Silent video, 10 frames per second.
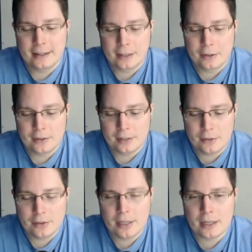I because I
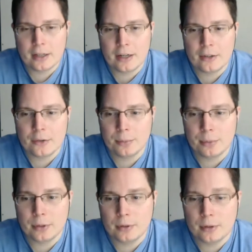used to get a lot of used
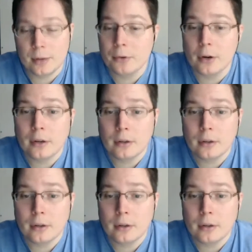book. I'm sorry.